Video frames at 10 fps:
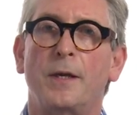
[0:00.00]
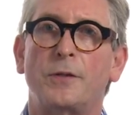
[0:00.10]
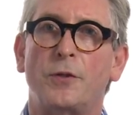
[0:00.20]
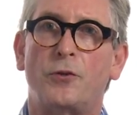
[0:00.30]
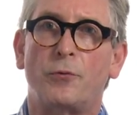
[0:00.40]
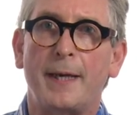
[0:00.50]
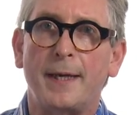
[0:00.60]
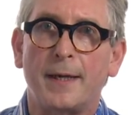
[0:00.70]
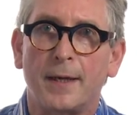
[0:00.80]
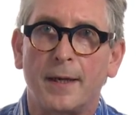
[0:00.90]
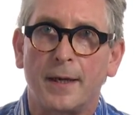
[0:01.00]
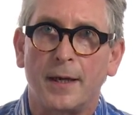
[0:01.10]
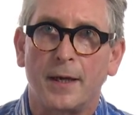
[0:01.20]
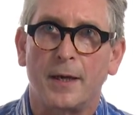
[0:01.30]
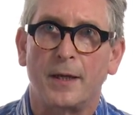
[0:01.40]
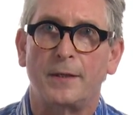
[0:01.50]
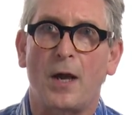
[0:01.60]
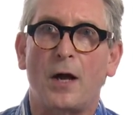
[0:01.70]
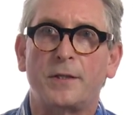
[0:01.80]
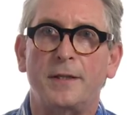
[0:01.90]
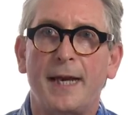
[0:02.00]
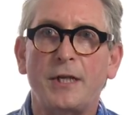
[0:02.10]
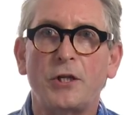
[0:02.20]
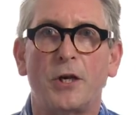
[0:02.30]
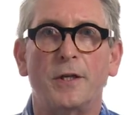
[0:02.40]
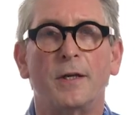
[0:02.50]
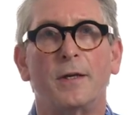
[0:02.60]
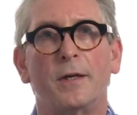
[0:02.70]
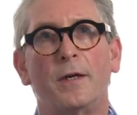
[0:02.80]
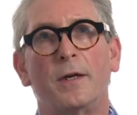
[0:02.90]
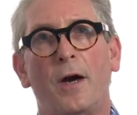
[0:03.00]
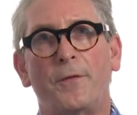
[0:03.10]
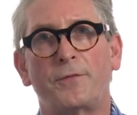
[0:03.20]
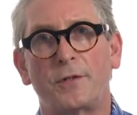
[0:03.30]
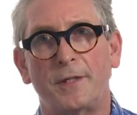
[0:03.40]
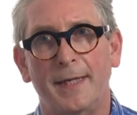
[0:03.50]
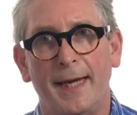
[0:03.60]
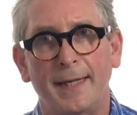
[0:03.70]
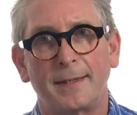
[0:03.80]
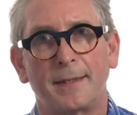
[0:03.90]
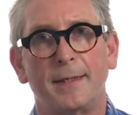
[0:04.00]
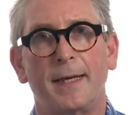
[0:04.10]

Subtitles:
So during the oxidation of succinate,